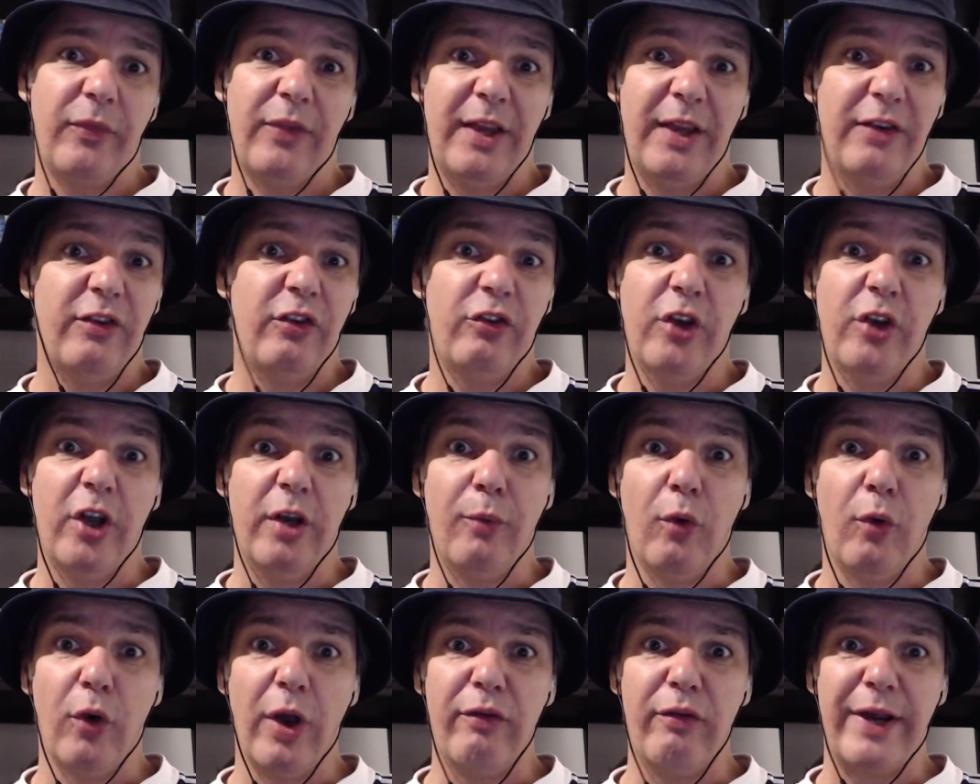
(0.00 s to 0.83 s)
just turned
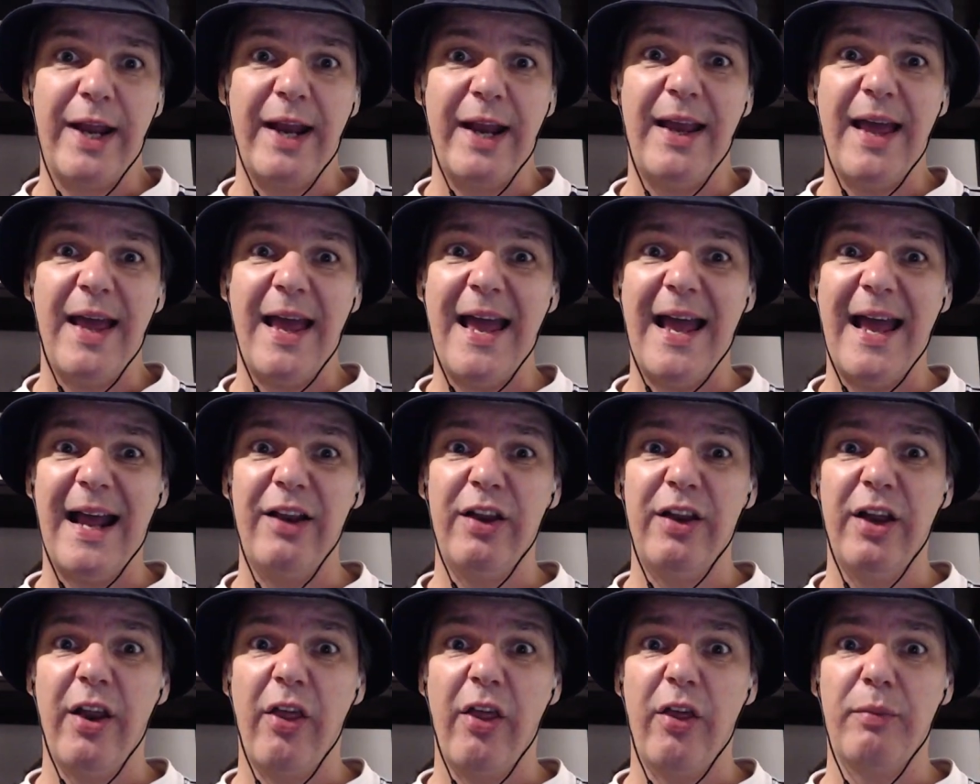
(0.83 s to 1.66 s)
the ball over again
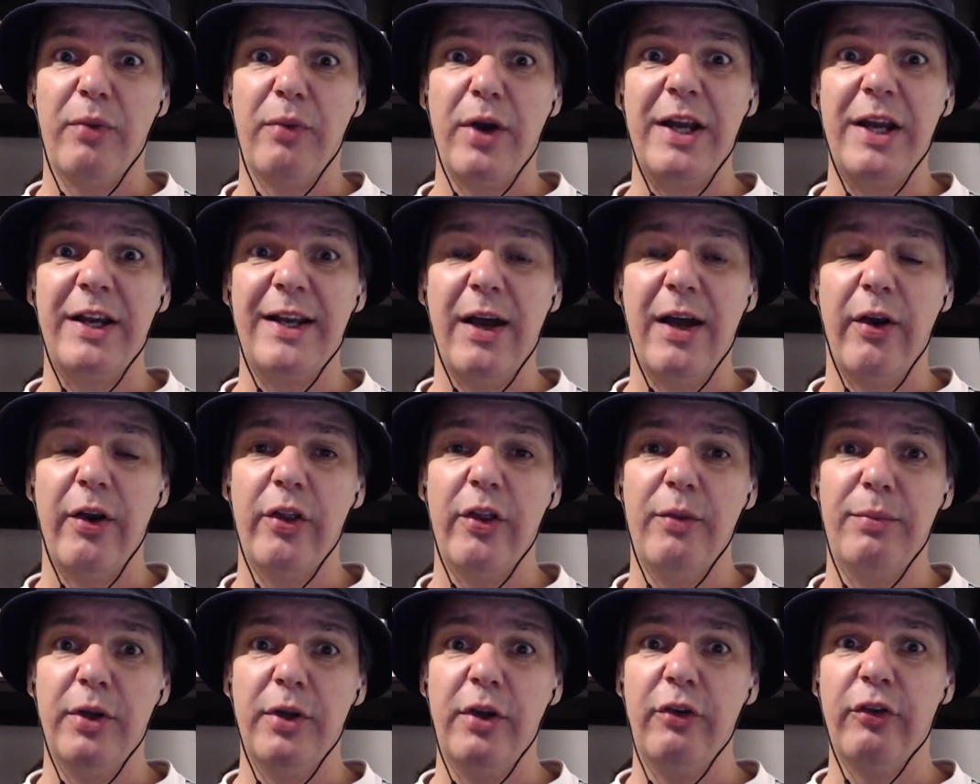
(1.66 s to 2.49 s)
at another breakdown,
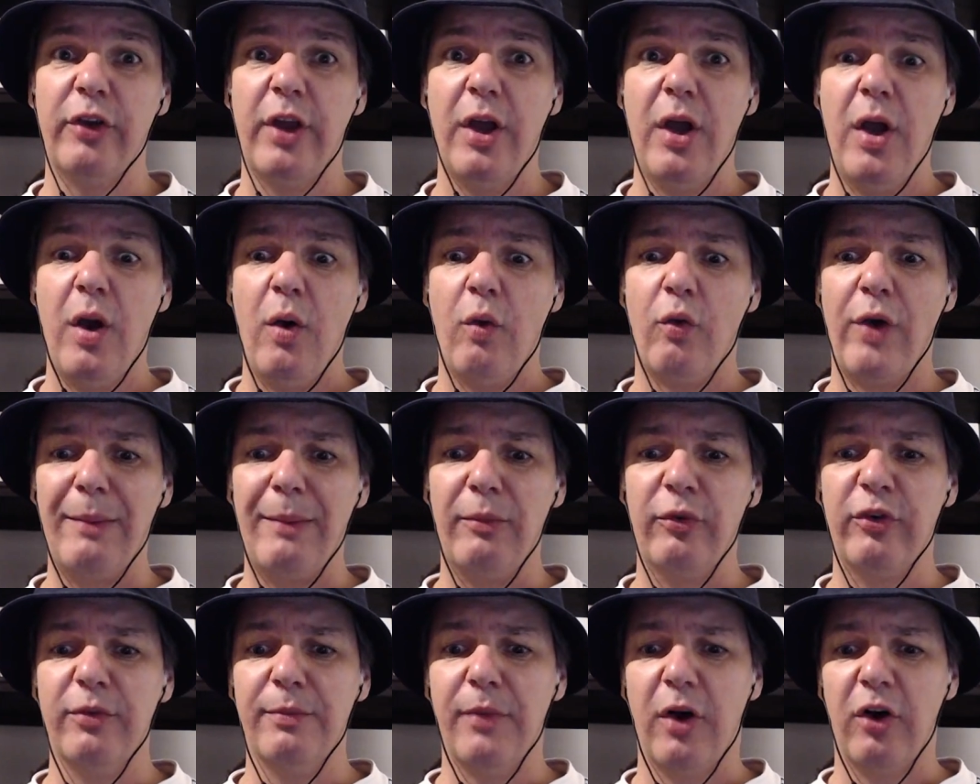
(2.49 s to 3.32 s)
and the Blues were
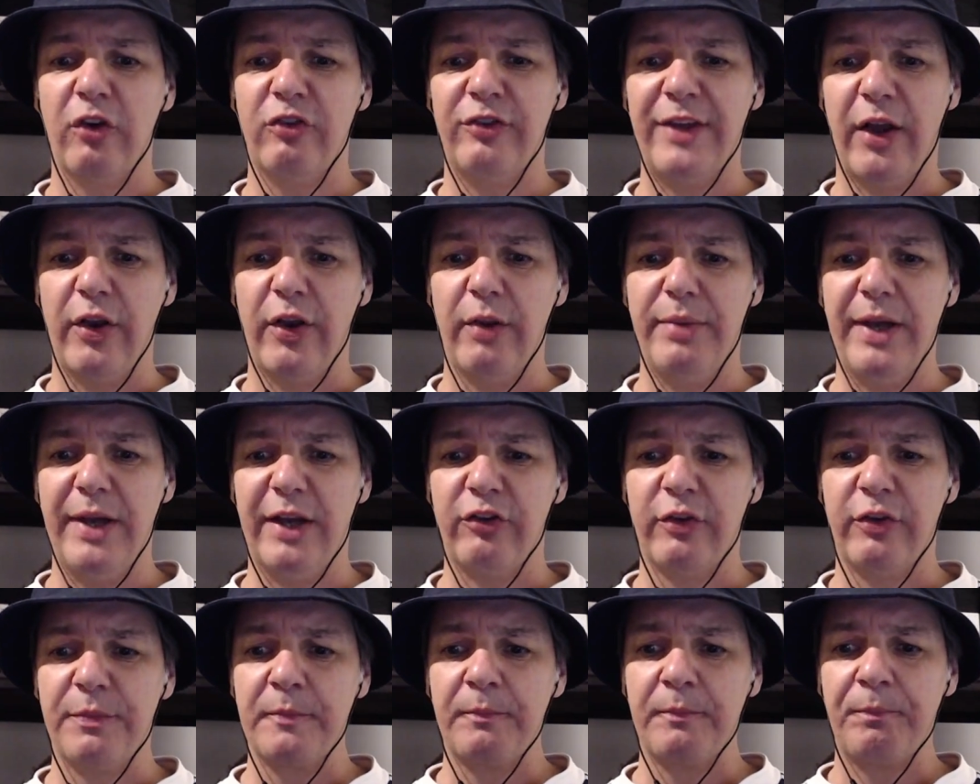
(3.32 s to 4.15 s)
able to march down the
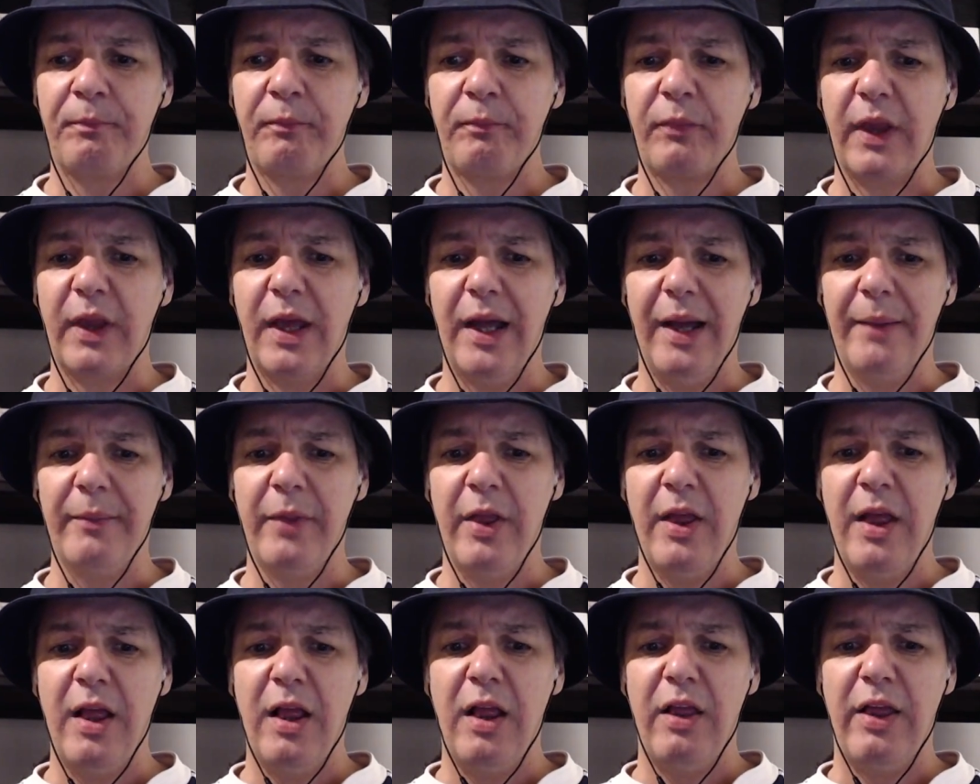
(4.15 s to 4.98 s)
pitch.
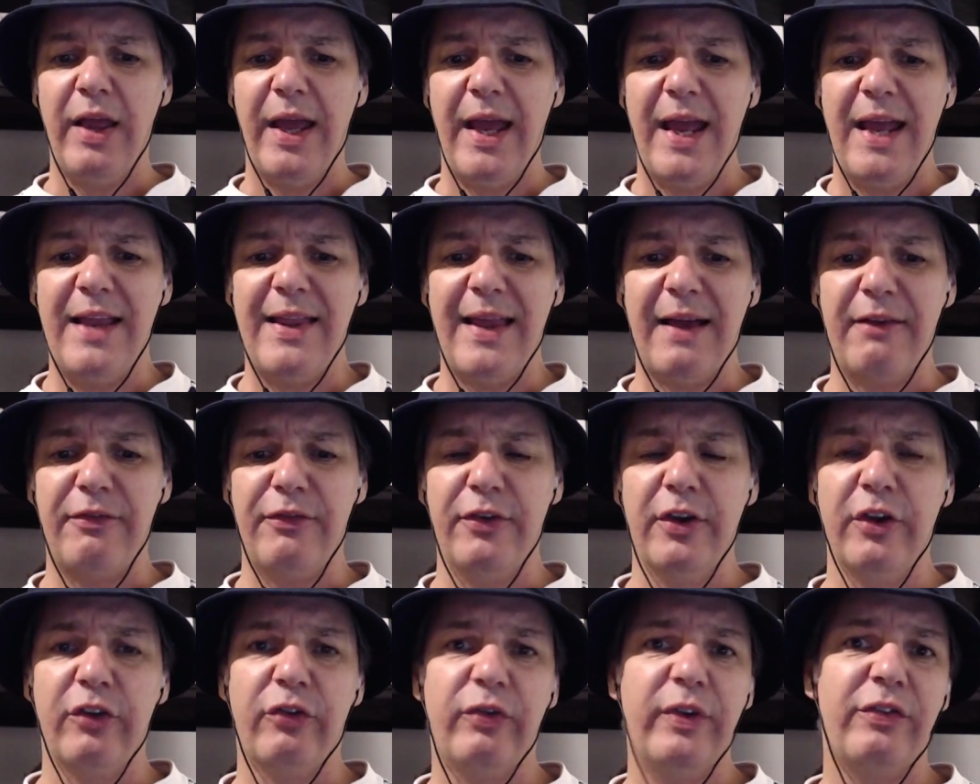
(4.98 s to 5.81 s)
In that
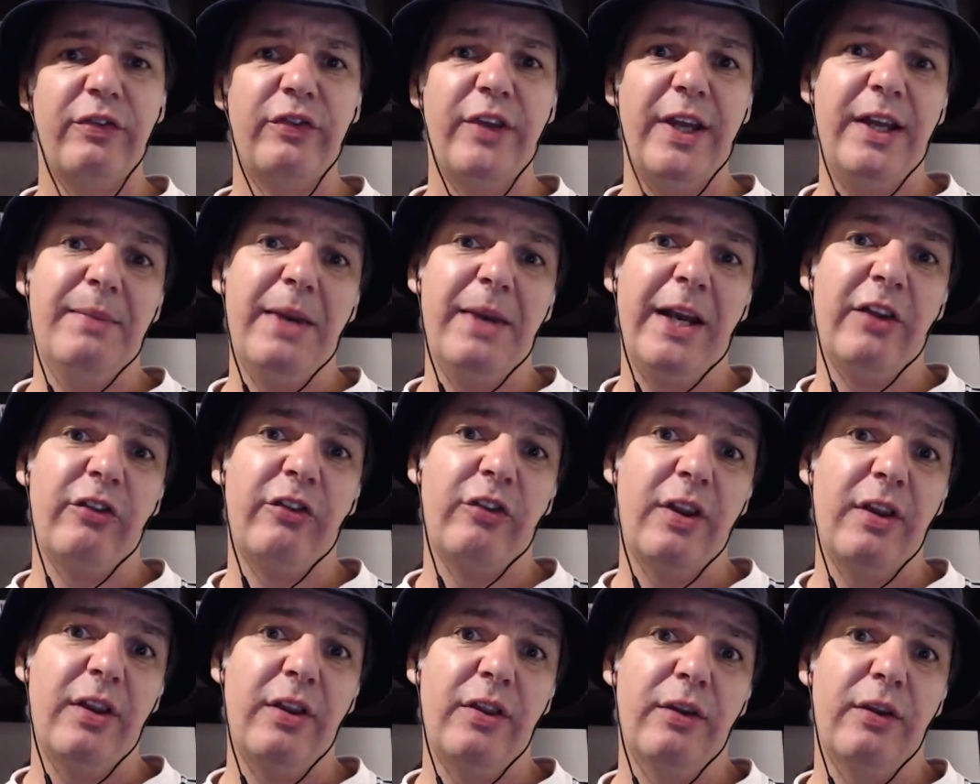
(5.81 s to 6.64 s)
first 15
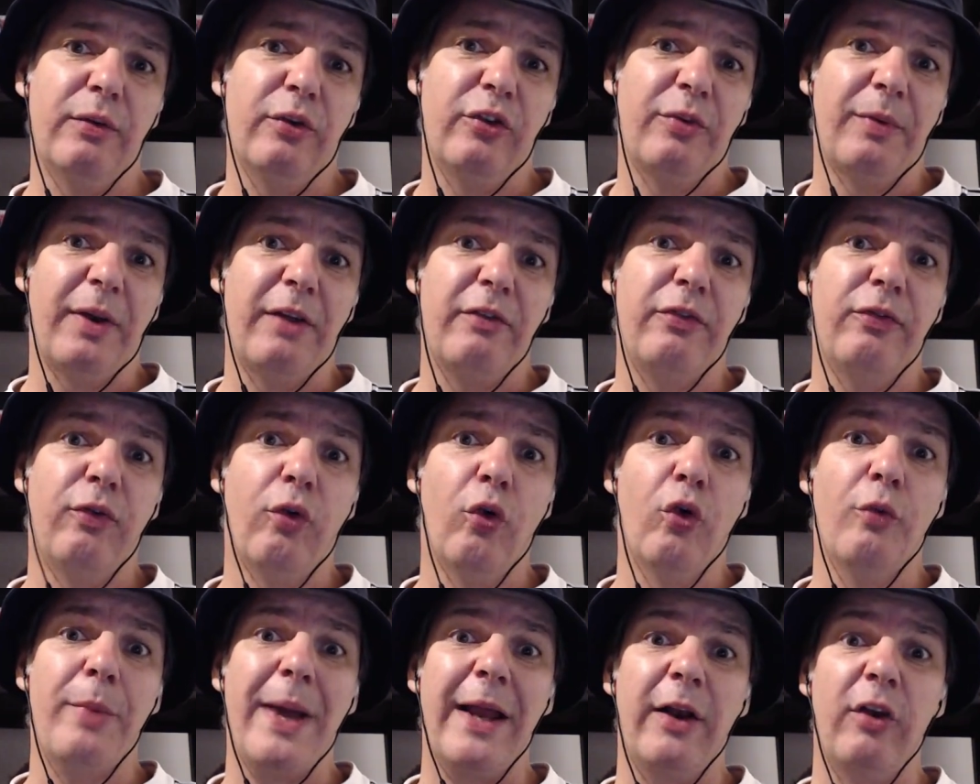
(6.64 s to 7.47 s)
minutes, there were something like
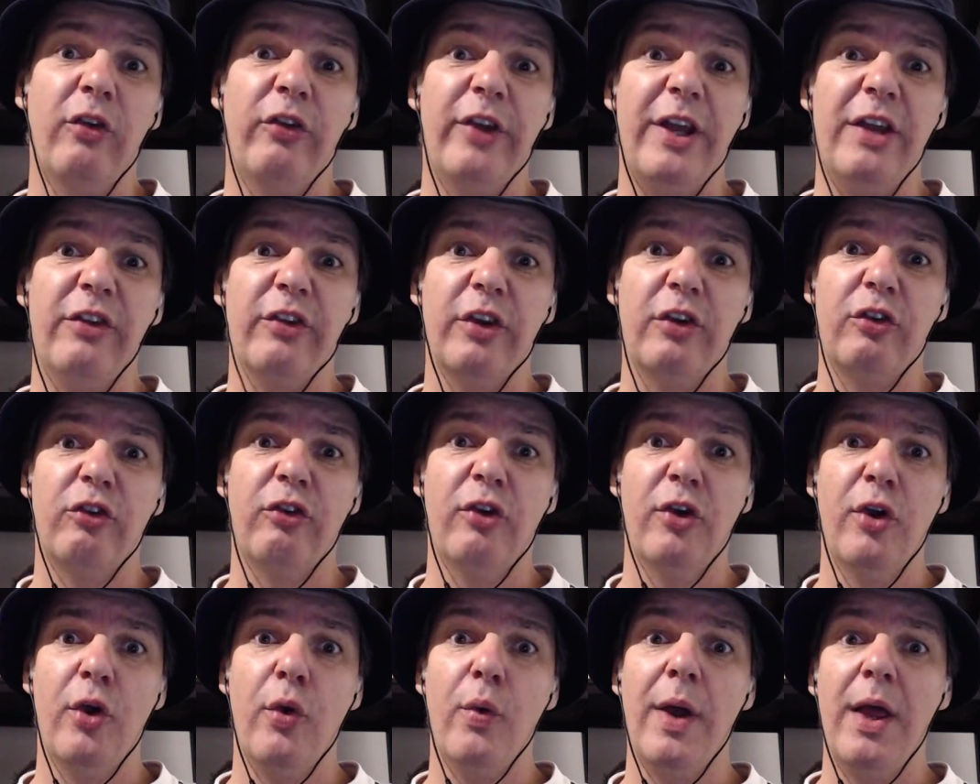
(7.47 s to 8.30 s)
4 penalties
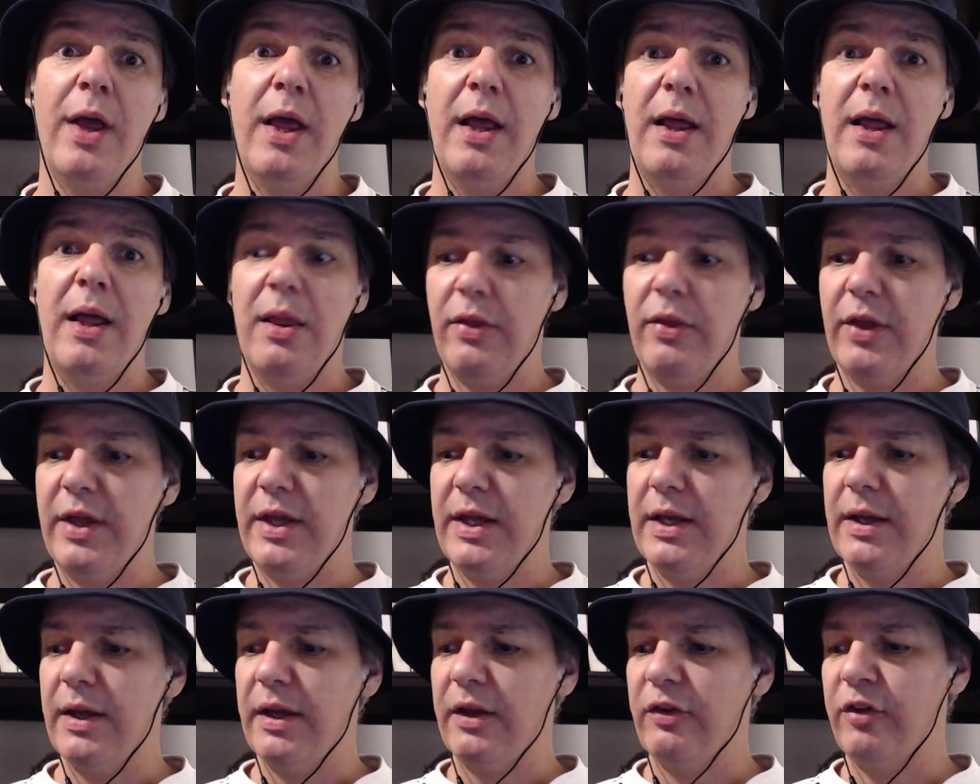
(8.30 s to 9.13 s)
to
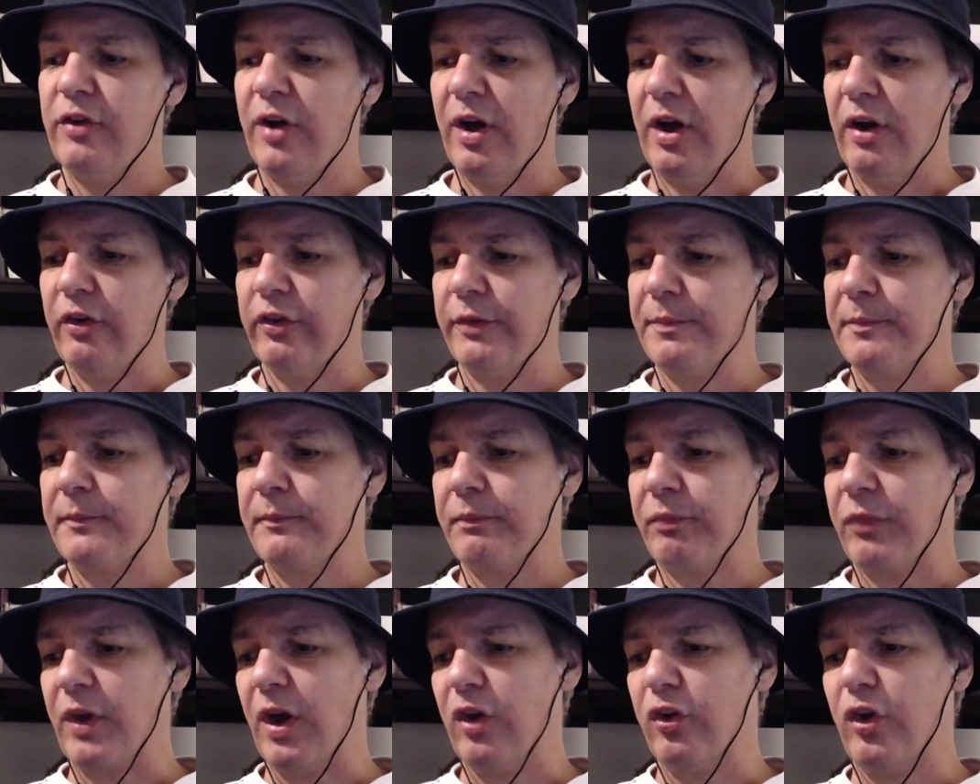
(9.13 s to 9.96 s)
the Tars.
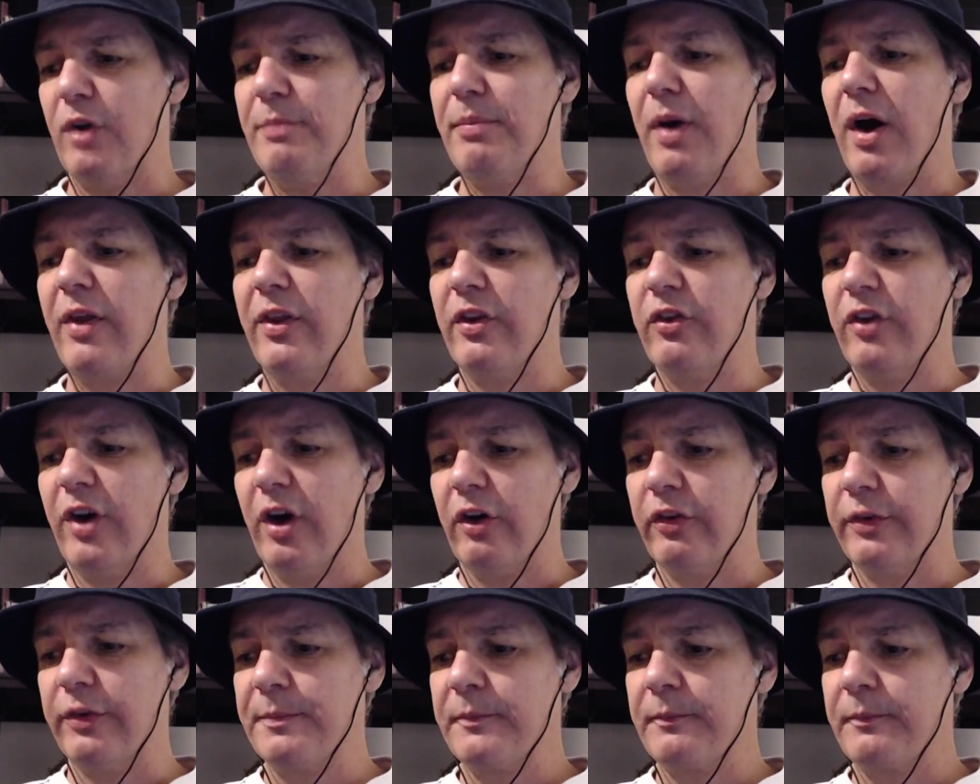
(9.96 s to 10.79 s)
By the
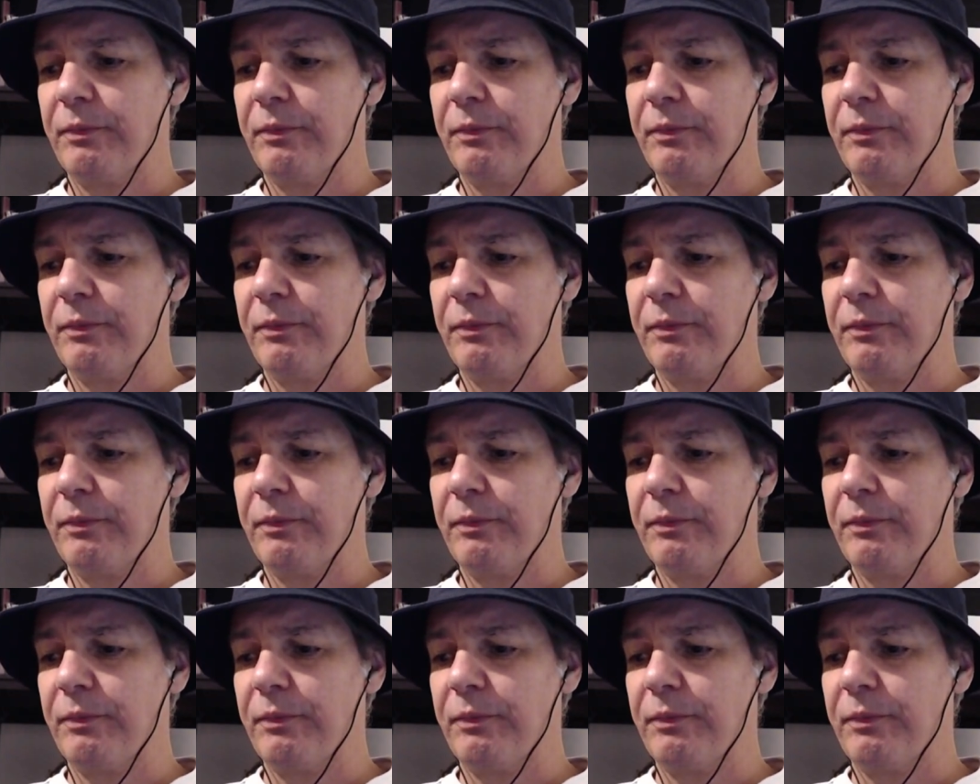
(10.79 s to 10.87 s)
Tars.